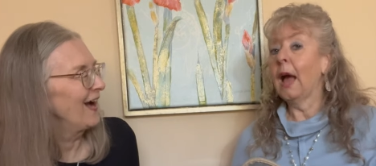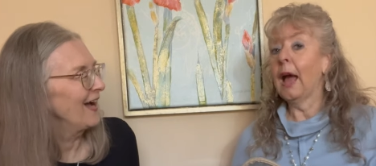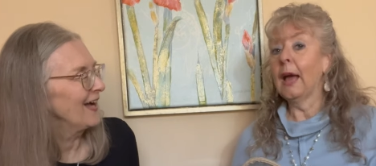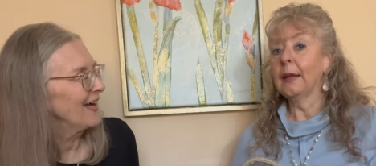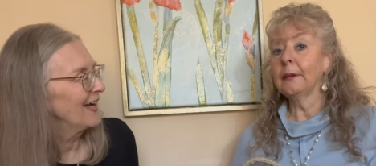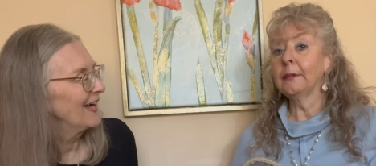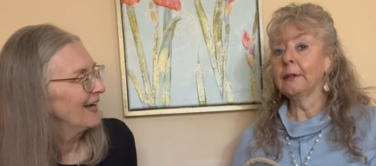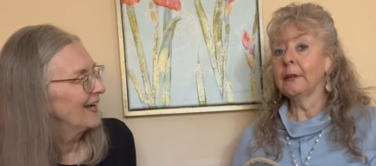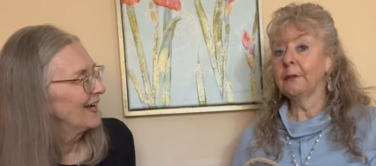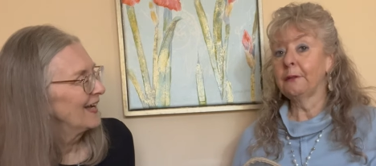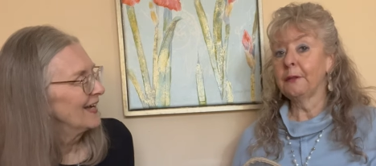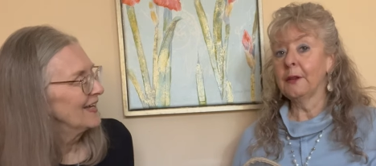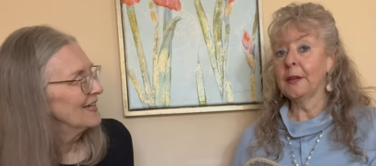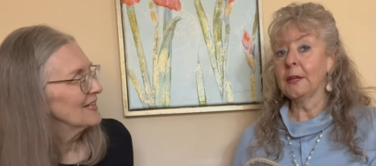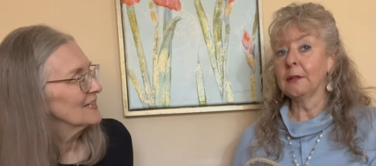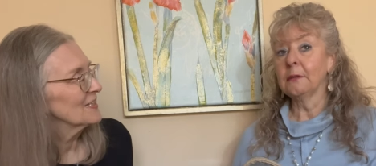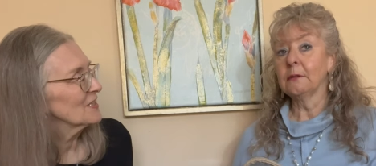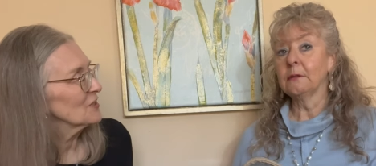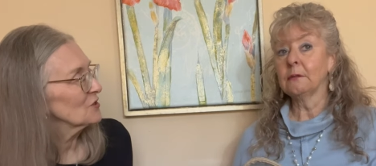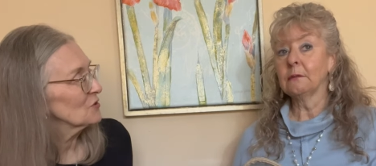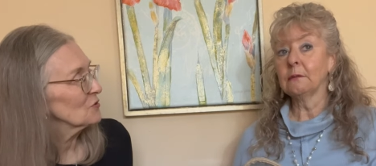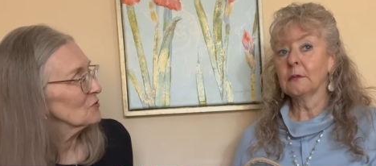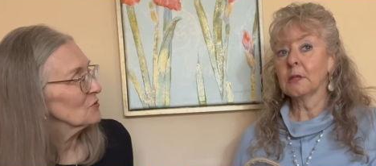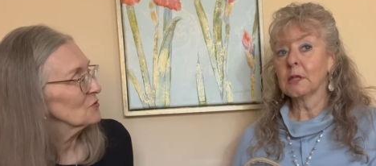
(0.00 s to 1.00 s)
Speaker 1: on the feet.
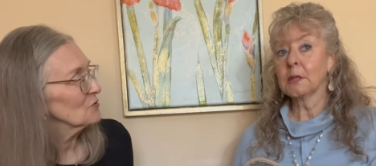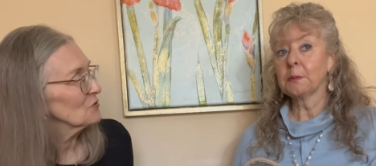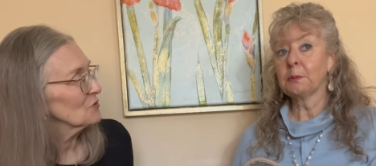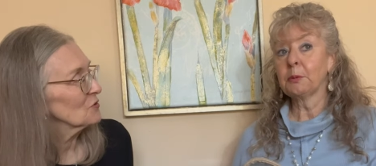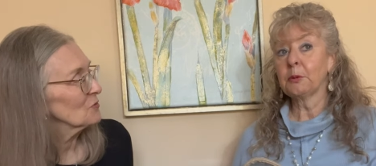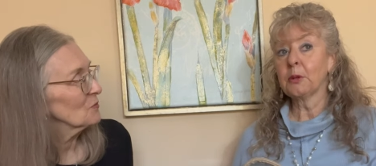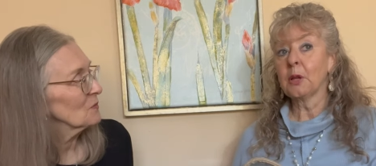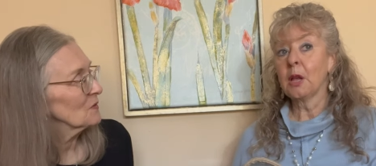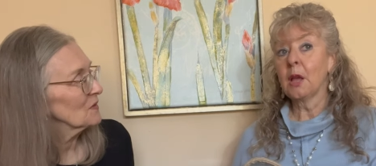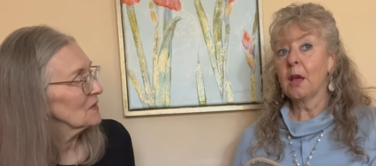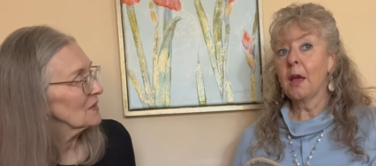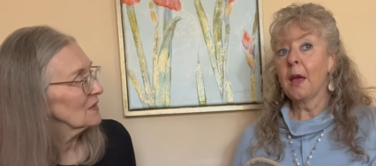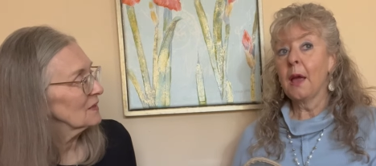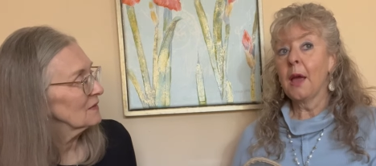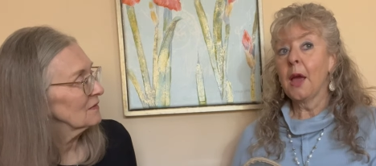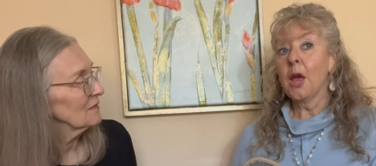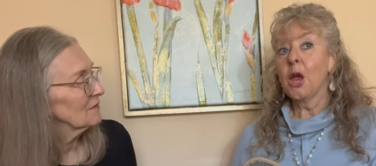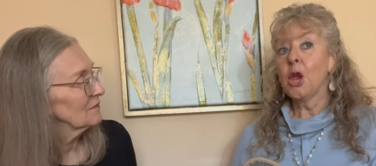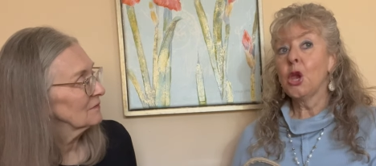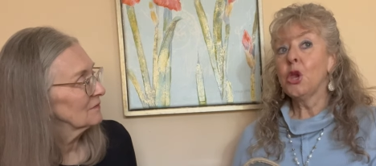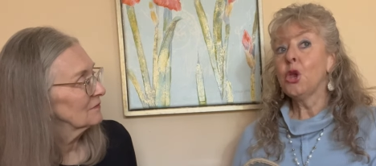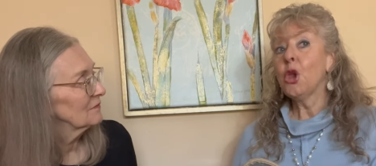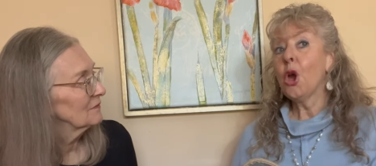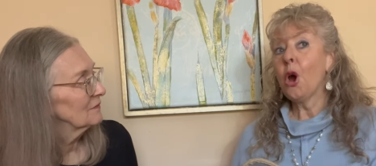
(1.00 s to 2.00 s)
Did you YouTube it then?
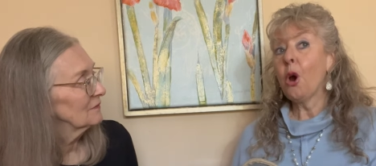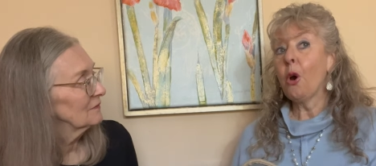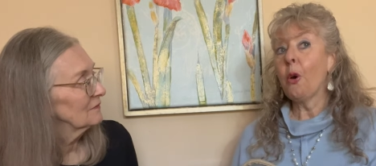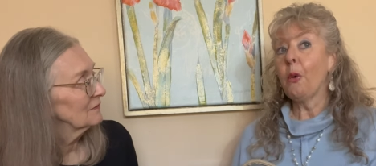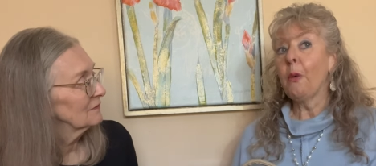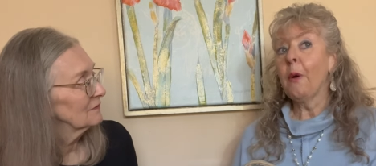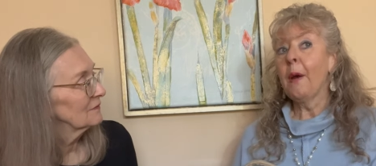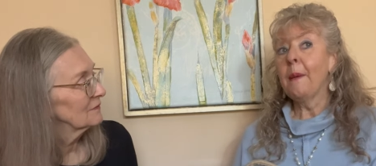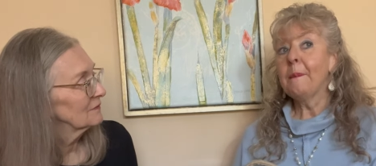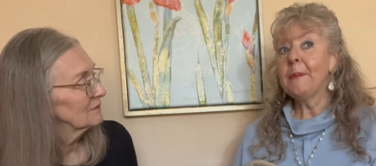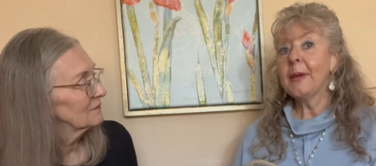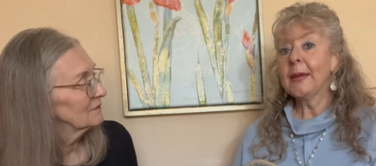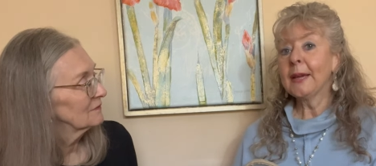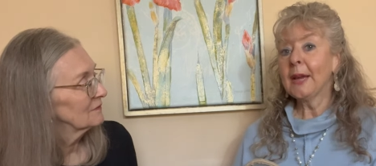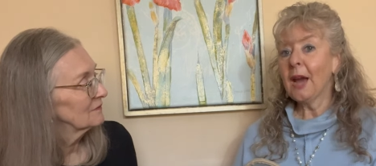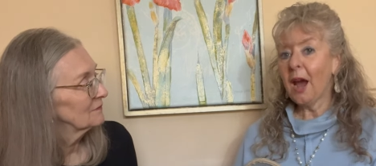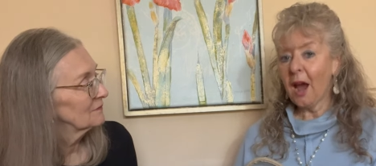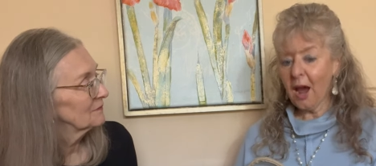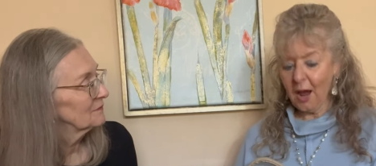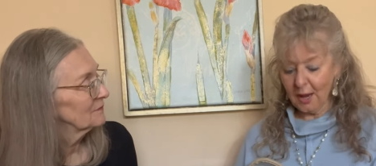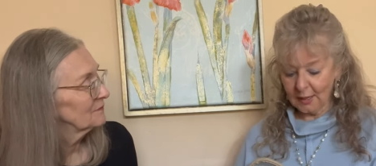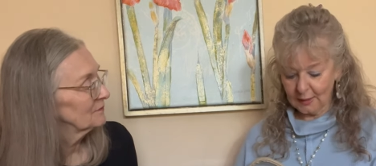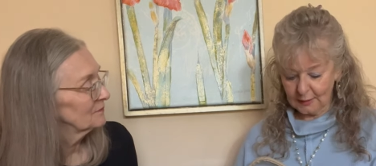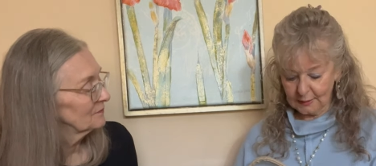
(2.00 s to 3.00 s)
No,
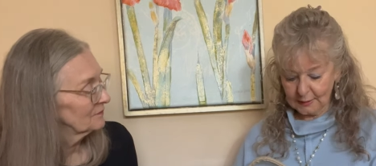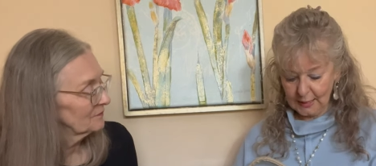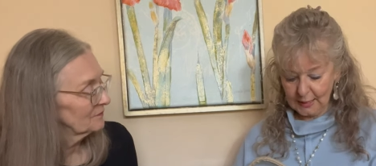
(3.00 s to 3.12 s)
because